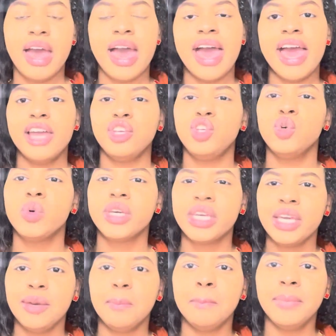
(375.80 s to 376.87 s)
and you
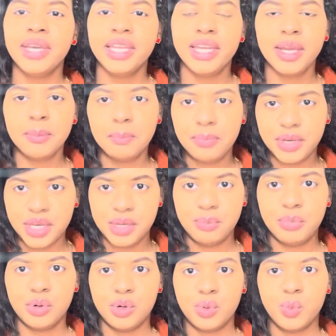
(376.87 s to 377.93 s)
keep meeting
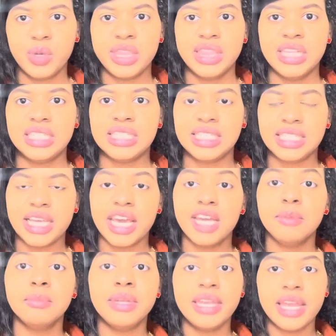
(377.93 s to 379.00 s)
people with the
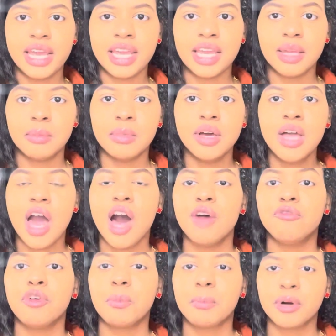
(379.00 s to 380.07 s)
same name
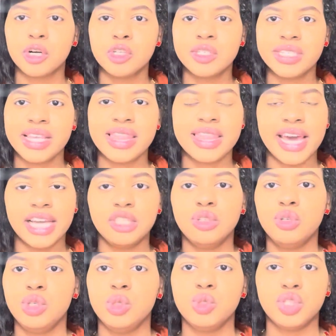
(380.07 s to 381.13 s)
of a person that you
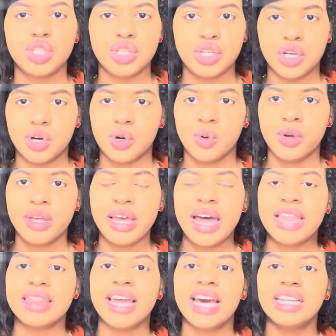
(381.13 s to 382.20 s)
used to know,
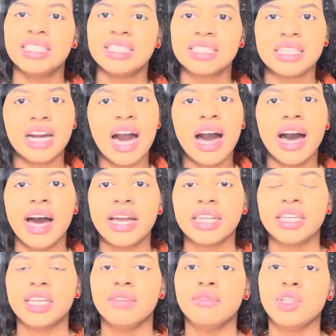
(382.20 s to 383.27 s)
that is
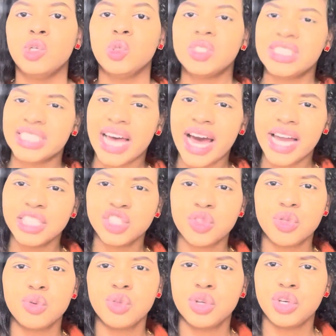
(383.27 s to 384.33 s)
God giving you signs
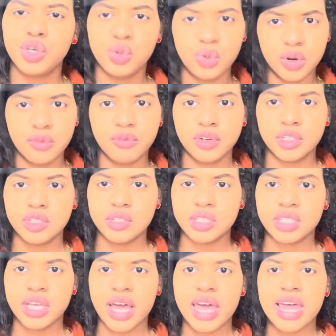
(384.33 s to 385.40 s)
through the
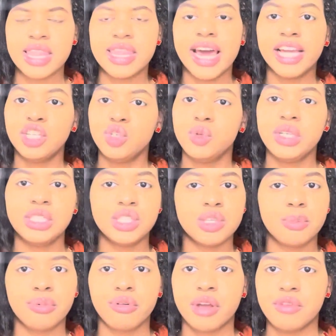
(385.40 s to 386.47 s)
universe that you need to
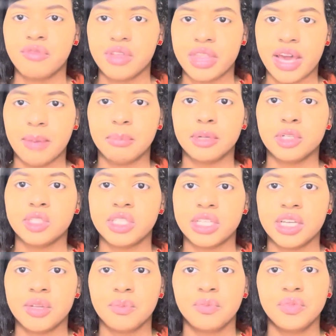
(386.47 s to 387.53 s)
pray for that
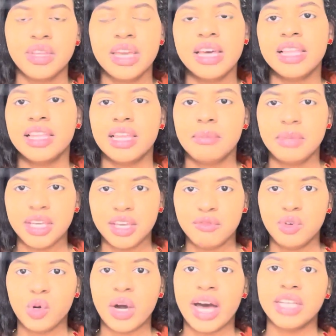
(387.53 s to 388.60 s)
person. Let me give
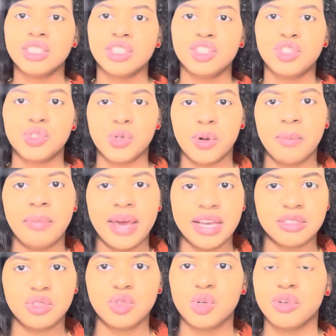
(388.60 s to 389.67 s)
you guys a short
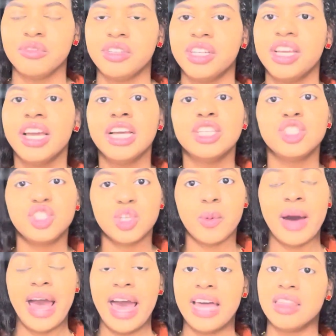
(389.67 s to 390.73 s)
backstory. So
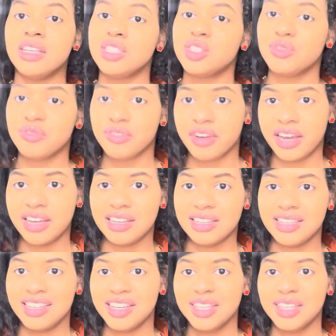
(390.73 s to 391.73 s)
I had this friend